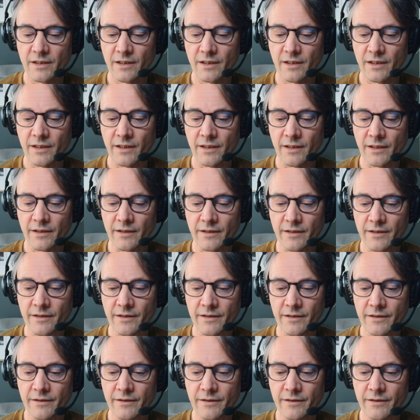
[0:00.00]
Um,
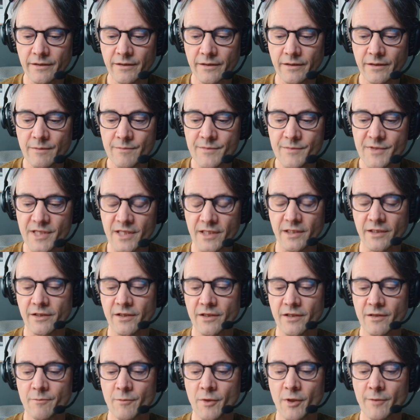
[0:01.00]
I'm seeing it
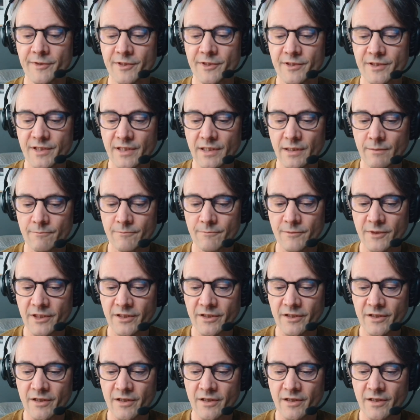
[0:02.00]
at the moment
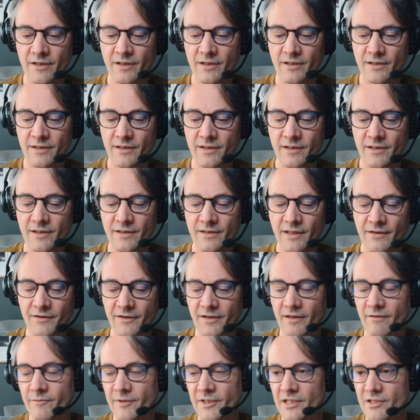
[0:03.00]
in another
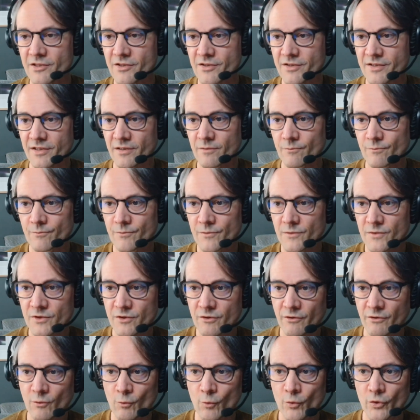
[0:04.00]
government agency I'm
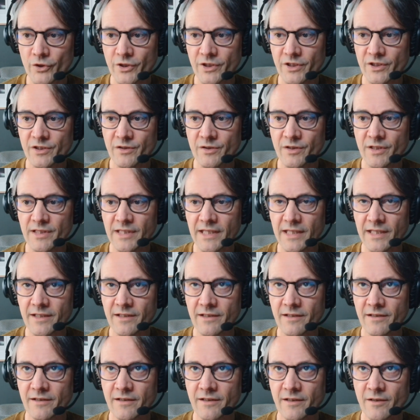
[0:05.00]
doing work in.
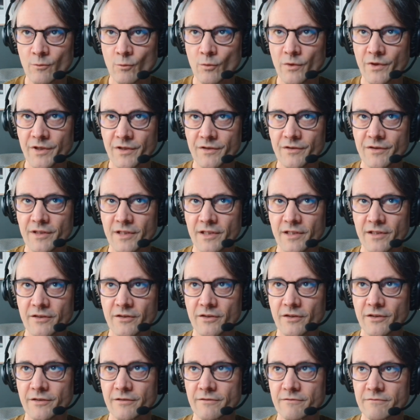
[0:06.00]
They, within their
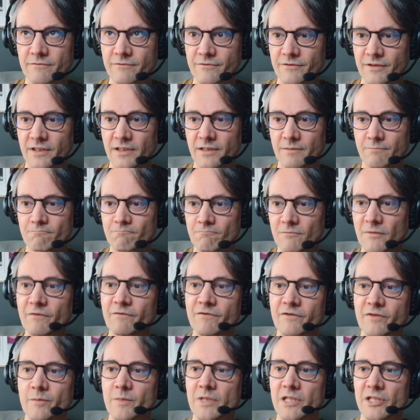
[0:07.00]
kind of
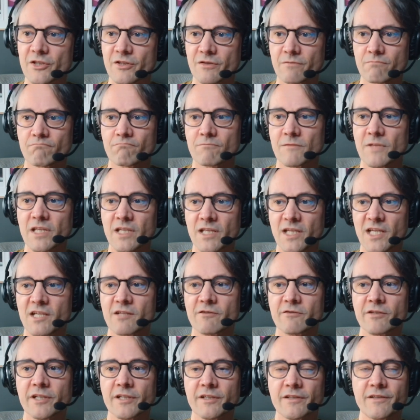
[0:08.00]
information
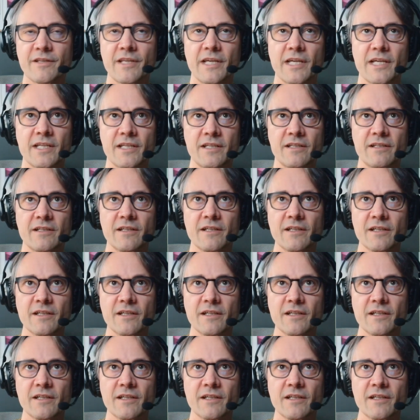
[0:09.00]
area, they